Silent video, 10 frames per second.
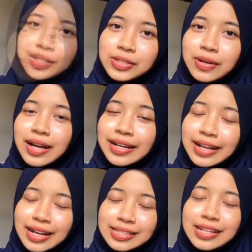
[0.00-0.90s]
So I
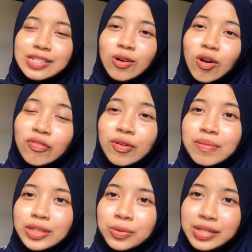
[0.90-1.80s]
guess that's all
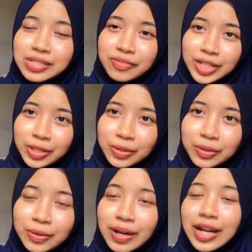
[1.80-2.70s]
for my today's
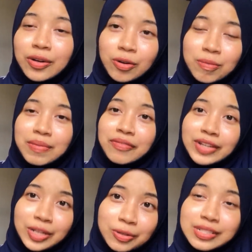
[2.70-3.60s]
video. I hope my
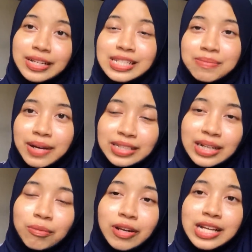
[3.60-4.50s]
video sikit
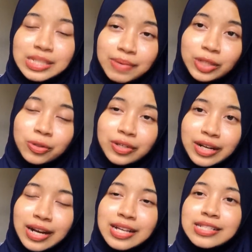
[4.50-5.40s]
sebanyak boleh explain to
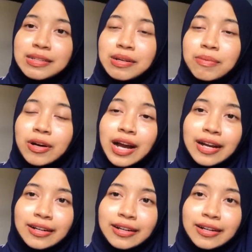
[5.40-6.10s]
you guys about